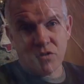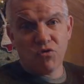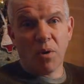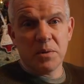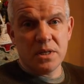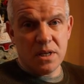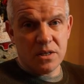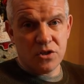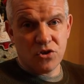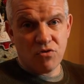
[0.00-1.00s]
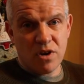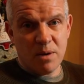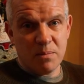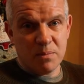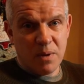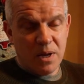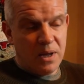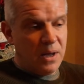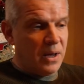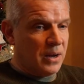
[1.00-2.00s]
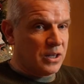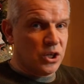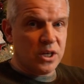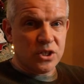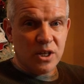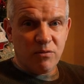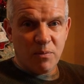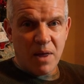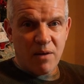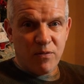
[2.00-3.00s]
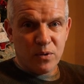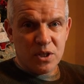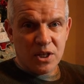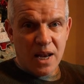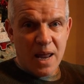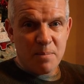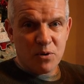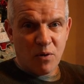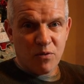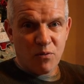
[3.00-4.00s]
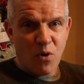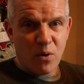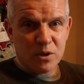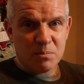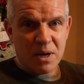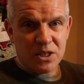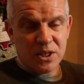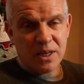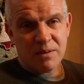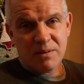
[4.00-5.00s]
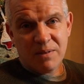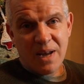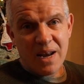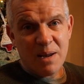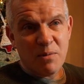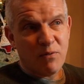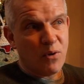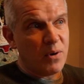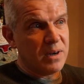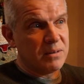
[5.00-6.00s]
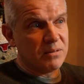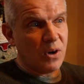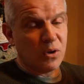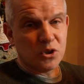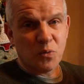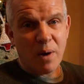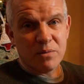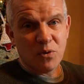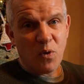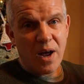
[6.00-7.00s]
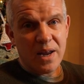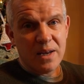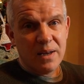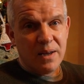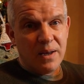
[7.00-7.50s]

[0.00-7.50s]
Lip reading: and dropped it in the stream. And as you can see from that footage, I leapt off the rocks, managed to get it before it got swept away.